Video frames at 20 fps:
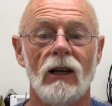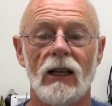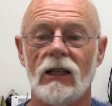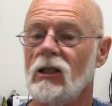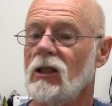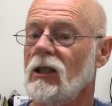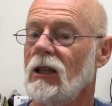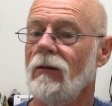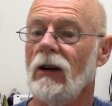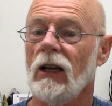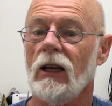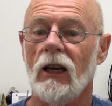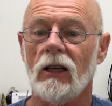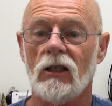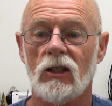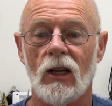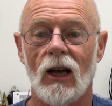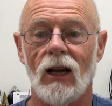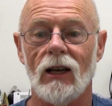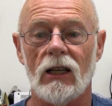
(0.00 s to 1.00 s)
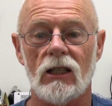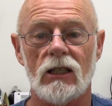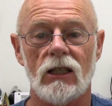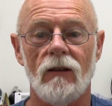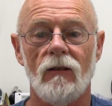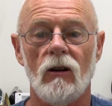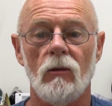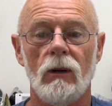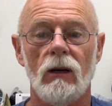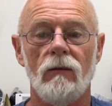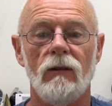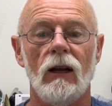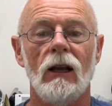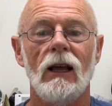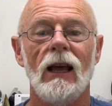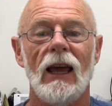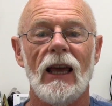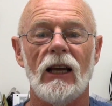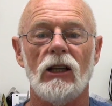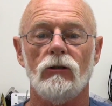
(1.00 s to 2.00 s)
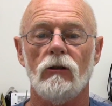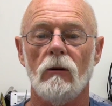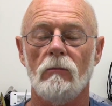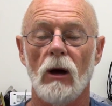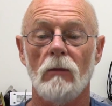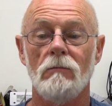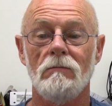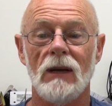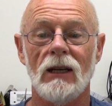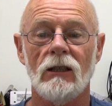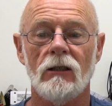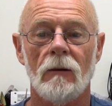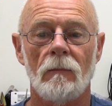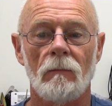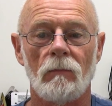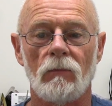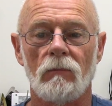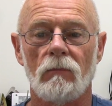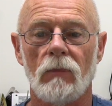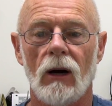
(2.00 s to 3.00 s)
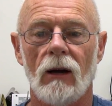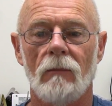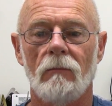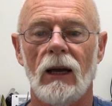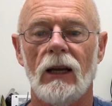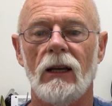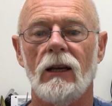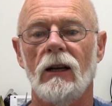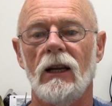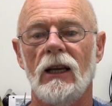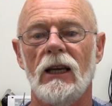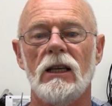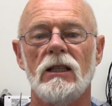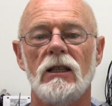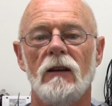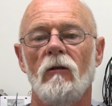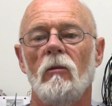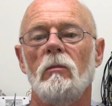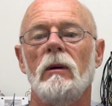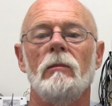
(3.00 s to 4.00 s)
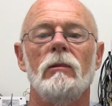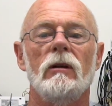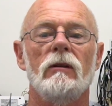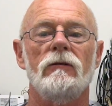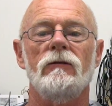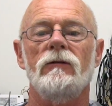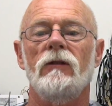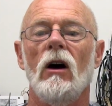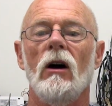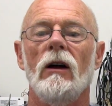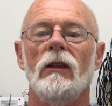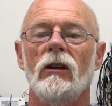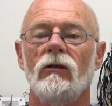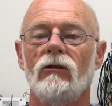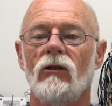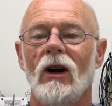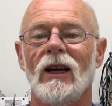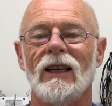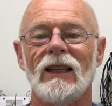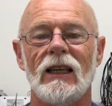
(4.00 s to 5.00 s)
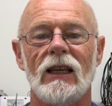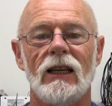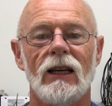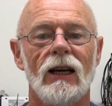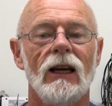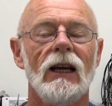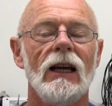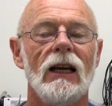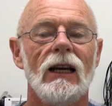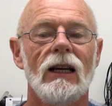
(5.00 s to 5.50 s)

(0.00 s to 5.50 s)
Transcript: Let's give it a kickstart. Let's give it a bit of an extra momentum by making it easy for people to find the right gear